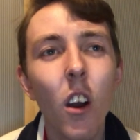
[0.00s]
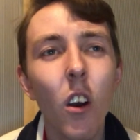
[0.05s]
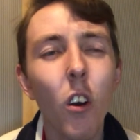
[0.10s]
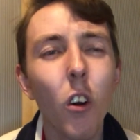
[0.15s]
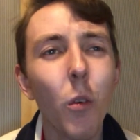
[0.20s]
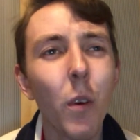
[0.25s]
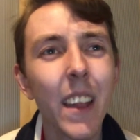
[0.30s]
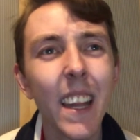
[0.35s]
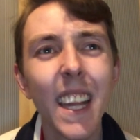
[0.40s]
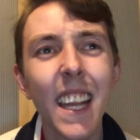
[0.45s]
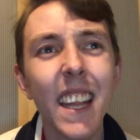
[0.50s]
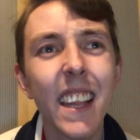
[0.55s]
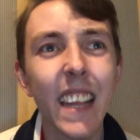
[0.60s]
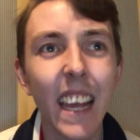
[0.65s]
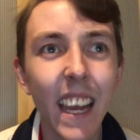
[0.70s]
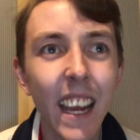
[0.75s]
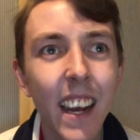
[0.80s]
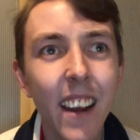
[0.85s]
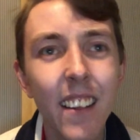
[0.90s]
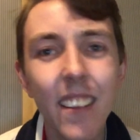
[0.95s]
Or was it
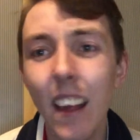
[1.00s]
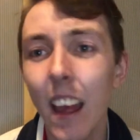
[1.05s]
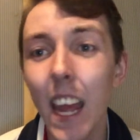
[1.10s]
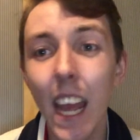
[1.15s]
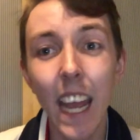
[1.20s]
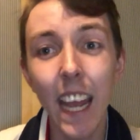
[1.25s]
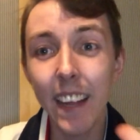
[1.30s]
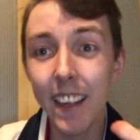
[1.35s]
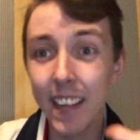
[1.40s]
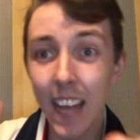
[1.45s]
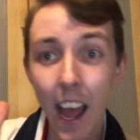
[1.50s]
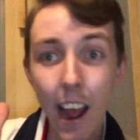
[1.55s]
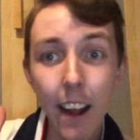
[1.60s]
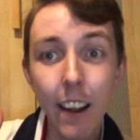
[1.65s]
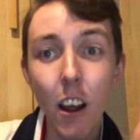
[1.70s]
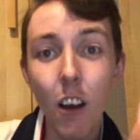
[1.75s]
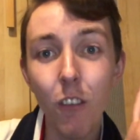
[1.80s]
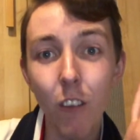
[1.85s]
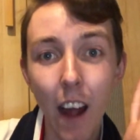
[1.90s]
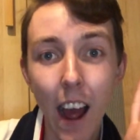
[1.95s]
6? It said
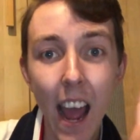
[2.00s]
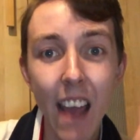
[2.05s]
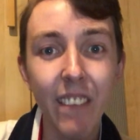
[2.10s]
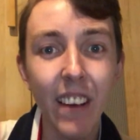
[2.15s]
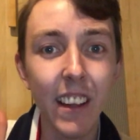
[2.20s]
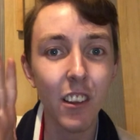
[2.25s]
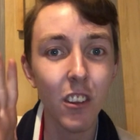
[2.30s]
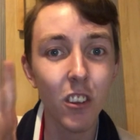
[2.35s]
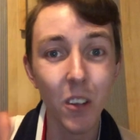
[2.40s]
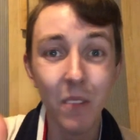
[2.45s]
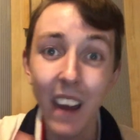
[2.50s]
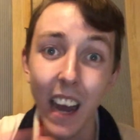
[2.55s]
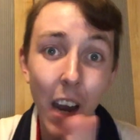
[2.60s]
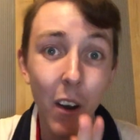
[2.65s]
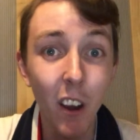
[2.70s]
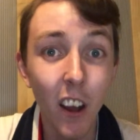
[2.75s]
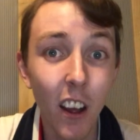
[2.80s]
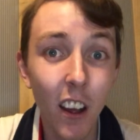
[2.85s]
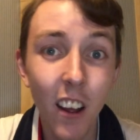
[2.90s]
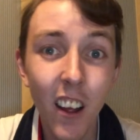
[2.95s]
arrive some
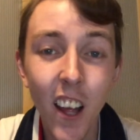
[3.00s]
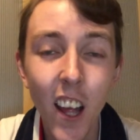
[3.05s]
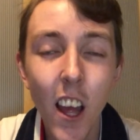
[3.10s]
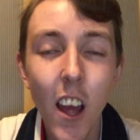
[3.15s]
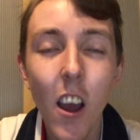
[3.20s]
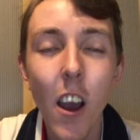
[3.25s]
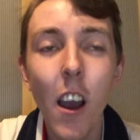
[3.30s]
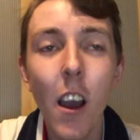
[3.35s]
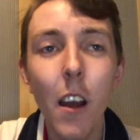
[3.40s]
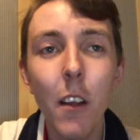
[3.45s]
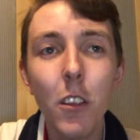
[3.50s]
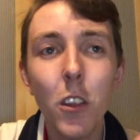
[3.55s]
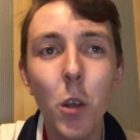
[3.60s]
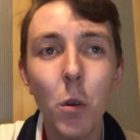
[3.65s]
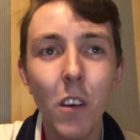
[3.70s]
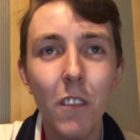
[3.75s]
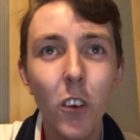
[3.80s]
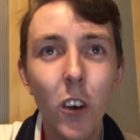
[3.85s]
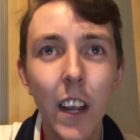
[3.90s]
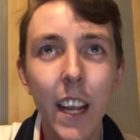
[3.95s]
hour
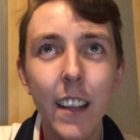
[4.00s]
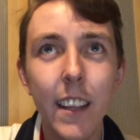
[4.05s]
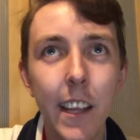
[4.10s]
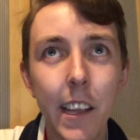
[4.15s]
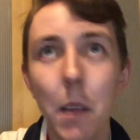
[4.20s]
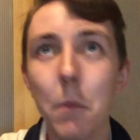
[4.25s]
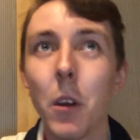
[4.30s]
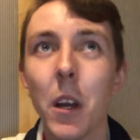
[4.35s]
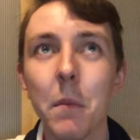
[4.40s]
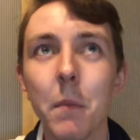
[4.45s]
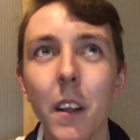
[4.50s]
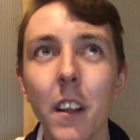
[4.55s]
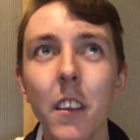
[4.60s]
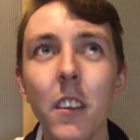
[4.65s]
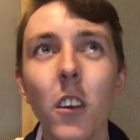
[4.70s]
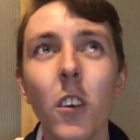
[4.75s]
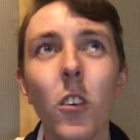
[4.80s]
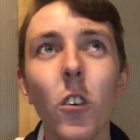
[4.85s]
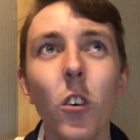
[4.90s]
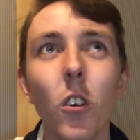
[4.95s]
to avoid disappointment
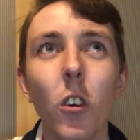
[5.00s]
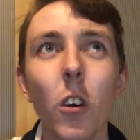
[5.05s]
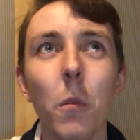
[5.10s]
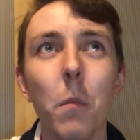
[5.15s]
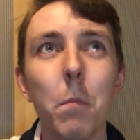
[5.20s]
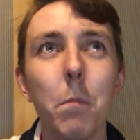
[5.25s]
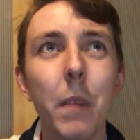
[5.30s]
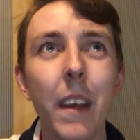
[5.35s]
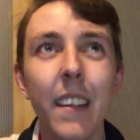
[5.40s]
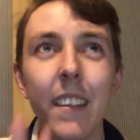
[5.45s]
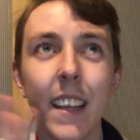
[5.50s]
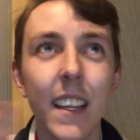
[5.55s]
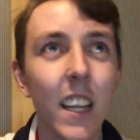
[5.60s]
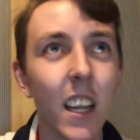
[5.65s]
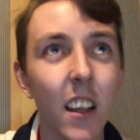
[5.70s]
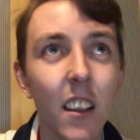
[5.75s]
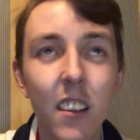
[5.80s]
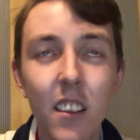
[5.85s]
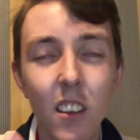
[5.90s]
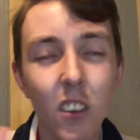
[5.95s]
or
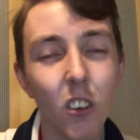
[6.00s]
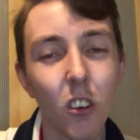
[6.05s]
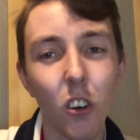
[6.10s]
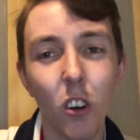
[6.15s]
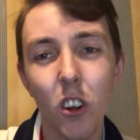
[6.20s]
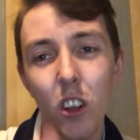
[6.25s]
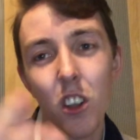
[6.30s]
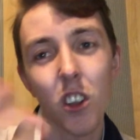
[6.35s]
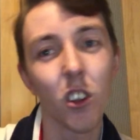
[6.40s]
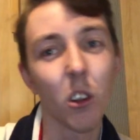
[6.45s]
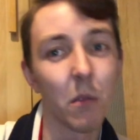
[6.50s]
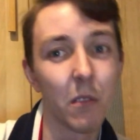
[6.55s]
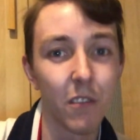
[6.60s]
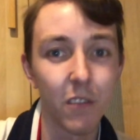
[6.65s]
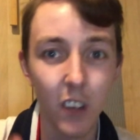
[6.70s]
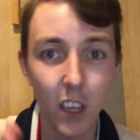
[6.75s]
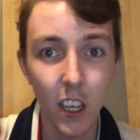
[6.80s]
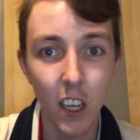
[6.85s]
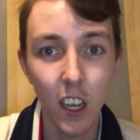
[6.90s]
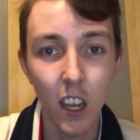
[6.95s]
busyness or
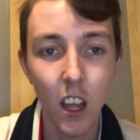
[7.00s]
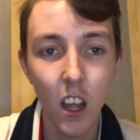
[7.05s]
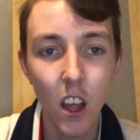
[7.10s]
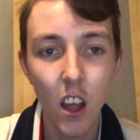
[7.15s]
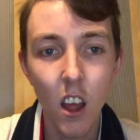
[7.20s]
something.